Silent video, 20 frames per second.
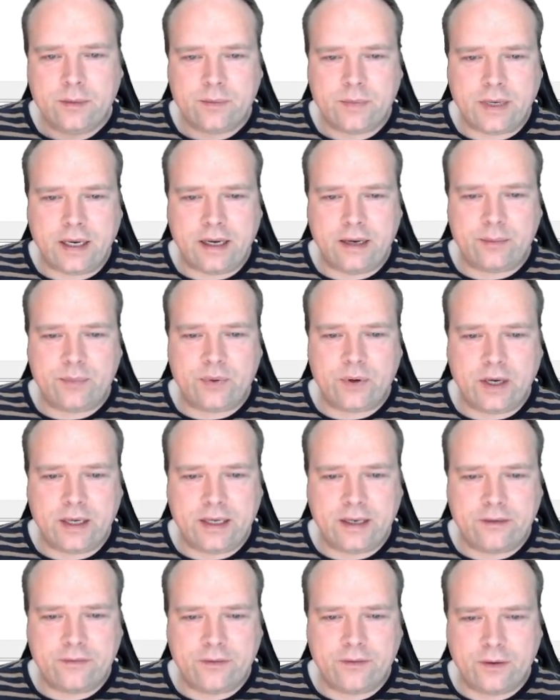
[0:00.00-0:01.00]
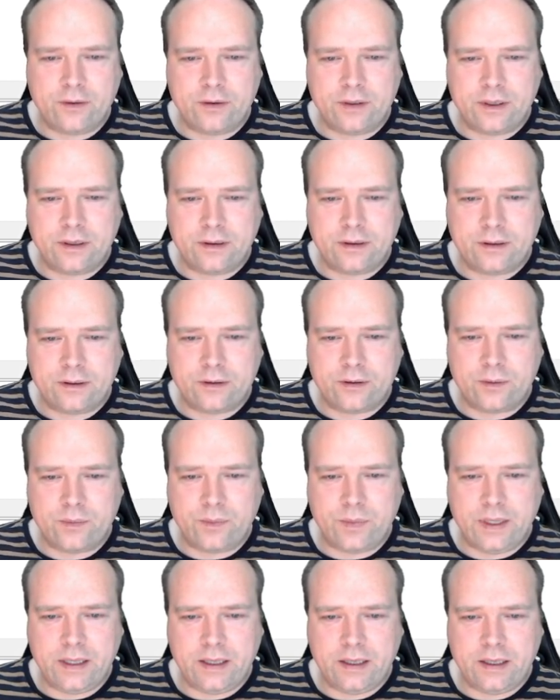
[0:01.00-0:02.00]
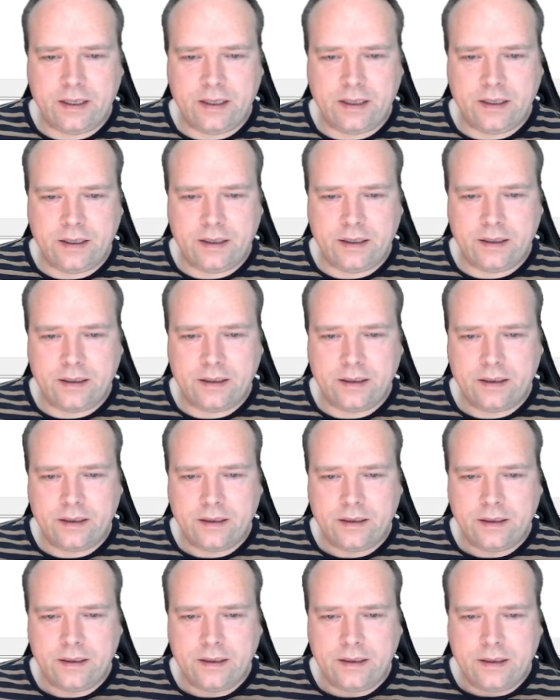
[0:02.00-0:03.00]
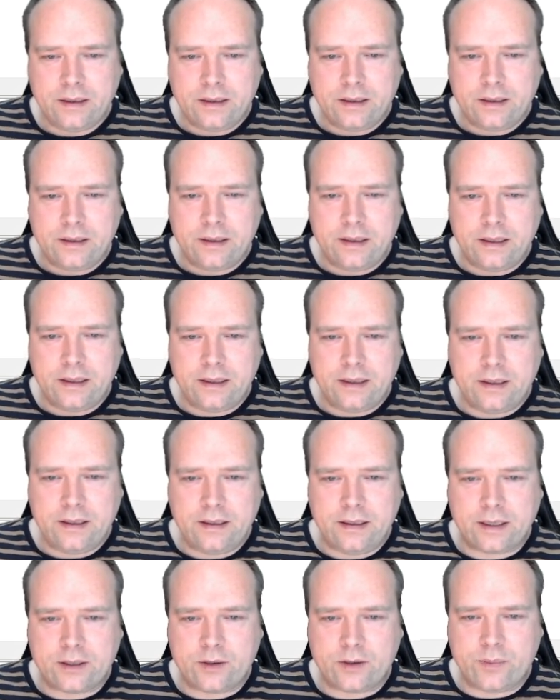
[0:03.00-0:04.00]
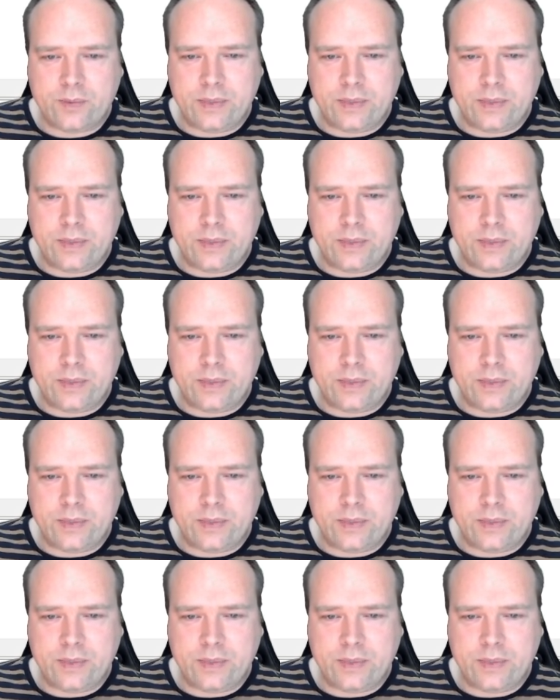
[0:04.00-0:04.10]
My project folder could be like